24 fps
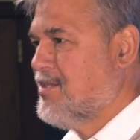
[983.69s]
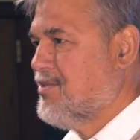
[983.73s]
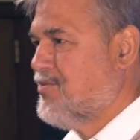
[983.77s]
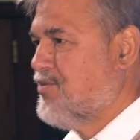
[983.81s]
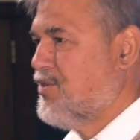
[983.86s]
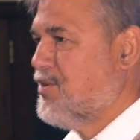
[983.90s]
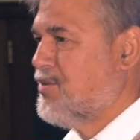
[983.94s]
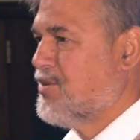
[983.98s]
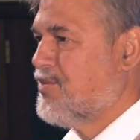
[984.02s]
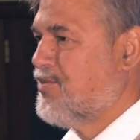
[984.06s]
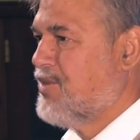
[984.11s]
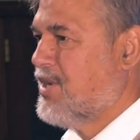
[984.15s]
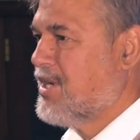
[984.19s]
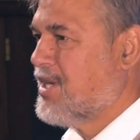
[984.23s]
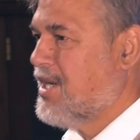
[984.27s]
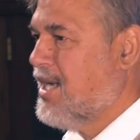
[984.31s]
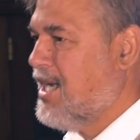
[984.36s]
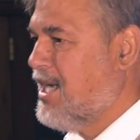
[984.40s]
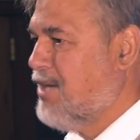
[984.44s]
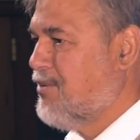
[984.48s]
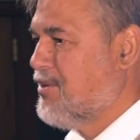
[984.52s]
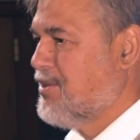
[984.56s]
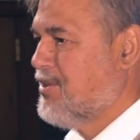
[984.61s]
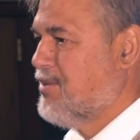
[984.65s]
For a
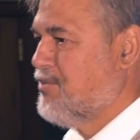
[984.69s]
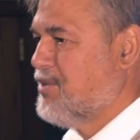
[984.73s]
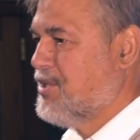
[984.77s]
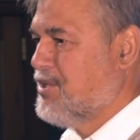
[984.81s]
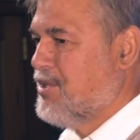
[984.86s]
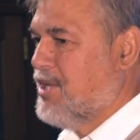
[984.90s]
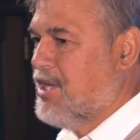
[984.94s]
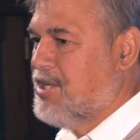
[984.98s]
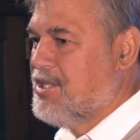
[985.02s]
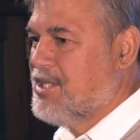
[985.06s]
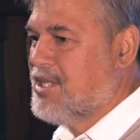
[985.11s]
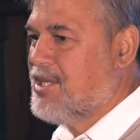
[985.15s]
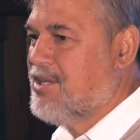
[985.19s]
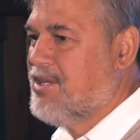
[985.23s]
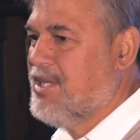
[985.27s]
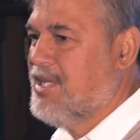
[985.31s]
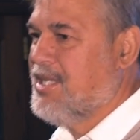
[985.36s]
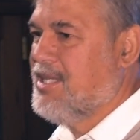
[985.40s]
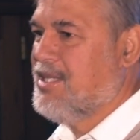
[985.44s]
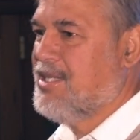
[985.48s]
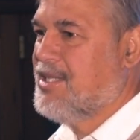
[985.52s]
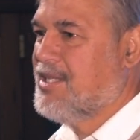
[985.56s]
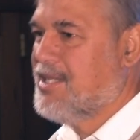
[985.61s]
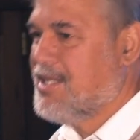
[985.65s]
guy with no
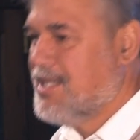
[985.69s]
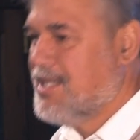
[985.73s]
degree,